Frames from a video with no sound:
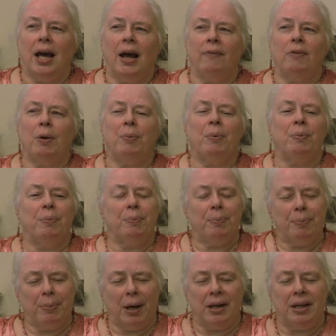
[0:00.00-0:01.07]

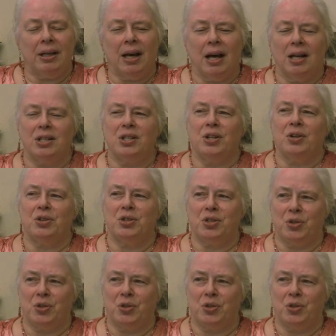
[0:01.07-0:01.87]
Everybody has their